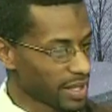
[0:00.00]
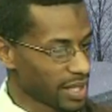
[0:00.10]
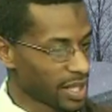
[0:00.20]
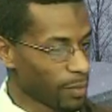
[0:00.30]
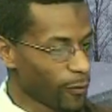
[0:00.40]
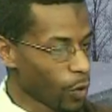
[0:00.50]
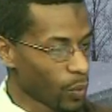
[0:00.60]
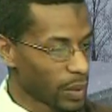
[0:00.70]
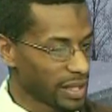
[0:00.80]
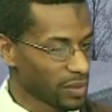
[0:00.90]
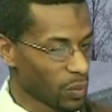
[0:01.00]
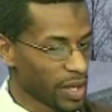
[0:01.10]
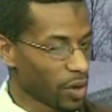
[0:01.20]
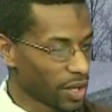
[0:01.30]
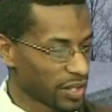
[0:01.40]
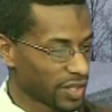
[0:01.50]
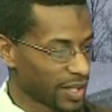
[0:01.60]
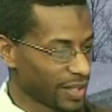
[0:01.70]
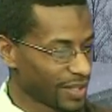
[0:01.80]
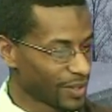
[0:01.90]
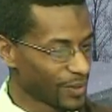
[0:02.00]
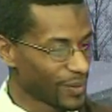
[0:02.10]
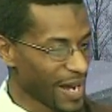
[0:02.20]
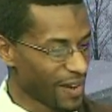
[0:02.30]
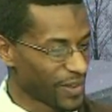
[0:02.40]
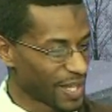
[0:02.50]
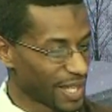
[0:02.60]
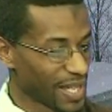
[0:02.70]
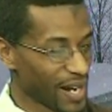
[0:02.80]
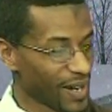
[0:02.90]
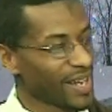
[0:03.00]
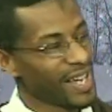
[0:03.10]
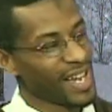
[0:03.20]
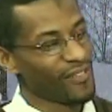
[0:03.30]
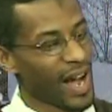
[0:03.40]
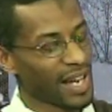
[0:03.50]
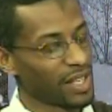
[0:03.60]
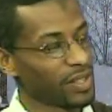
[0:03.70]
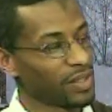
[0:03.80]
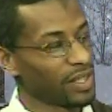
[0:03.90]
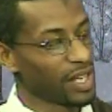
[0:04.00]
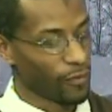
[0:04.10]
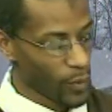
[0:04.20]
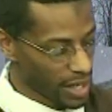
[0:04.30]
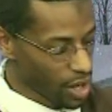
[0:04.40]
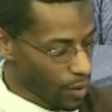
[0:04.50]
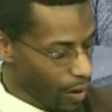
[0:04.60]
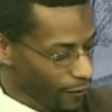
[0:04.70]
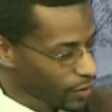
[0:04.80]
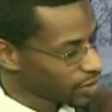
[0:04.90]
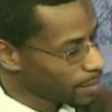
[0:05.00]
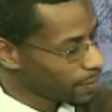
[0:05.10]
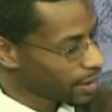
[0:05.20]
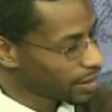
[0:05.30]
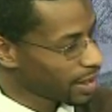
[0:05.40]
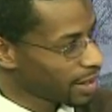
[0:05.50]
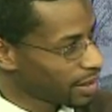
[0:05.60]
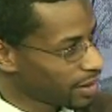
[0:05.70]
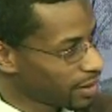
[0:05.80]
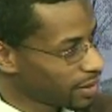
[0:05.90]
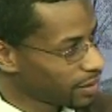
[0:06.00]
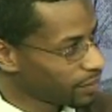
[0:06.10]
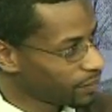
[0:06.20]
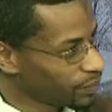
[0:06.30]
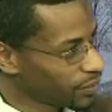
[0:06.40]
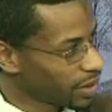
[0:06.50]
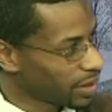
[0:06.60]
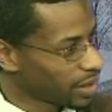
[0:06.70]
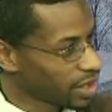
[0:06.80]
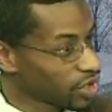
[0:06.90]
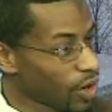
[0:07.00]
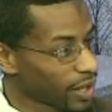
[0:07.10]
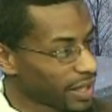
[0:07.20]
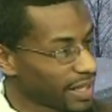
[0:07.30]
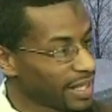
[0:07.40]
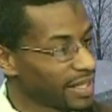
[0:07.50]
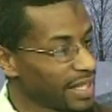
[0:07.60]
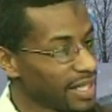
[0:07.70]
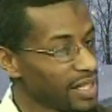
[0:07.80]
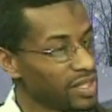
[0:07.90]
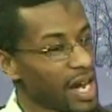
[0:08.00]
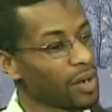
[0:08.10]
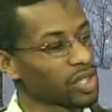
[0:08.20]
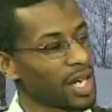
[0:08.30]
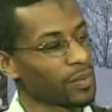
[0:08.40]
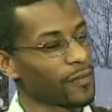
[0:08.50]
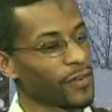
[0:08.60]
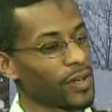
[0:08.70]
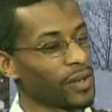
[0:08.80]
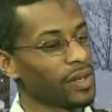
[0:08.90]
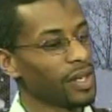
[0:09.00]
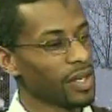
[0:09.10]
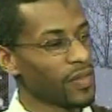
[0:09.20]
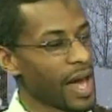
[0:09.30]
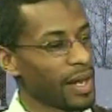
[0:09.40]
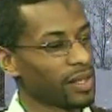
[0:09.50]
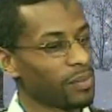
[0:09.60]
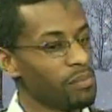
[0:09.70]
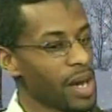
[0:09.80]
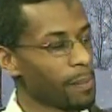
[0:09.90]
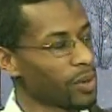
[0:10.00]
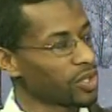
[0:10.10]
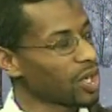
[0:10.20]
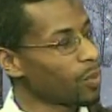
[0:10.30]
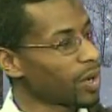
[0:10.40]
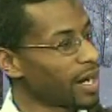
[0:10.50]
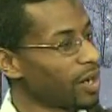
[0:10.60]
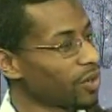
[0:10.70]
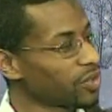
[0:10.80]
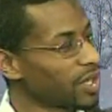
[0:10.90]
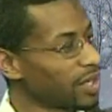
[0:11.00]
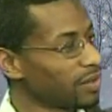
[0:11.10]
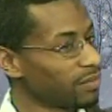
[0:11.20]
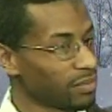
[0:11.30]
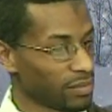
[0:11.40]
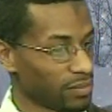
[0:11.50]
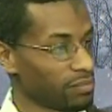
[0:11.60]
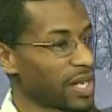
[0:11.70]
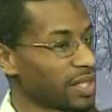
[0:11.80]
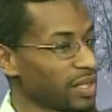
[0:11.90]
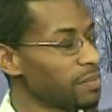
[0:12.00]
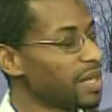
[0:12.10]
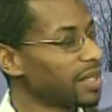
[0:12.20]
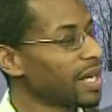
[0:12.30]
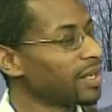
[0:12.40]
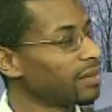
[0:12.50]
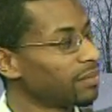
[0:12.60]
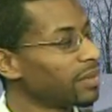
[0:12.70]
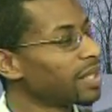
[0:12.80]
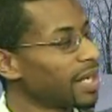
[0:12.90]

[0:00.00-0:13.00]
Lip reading: But as I said before, we don't necessarily do everything there. If we don't offer something that a targeted kid needs, I'll try to refer that member somewhere else that can basically meet that